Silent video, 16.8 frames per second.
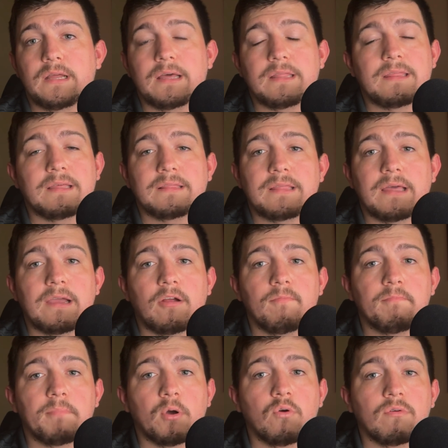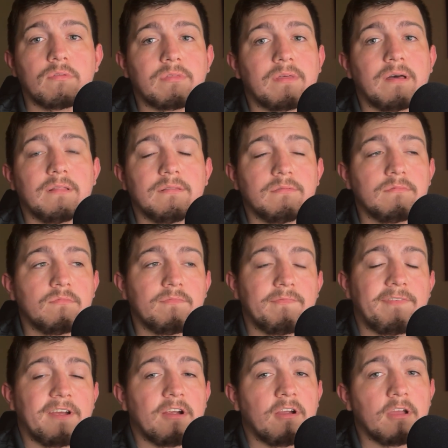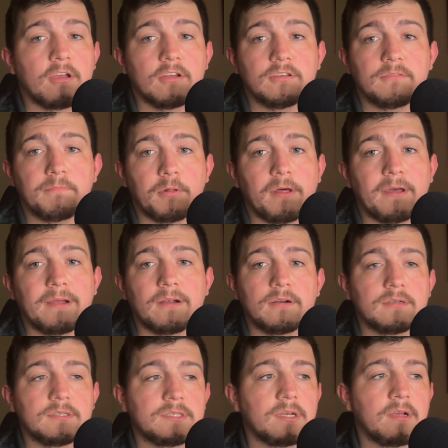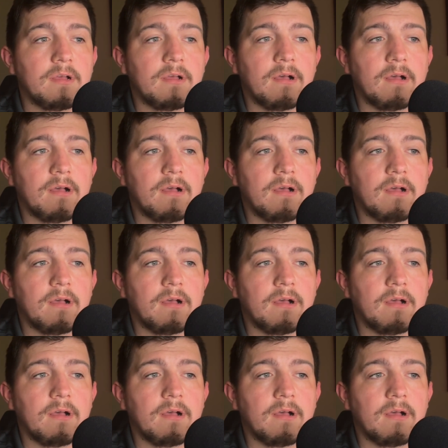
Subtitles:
I think they are both very good players.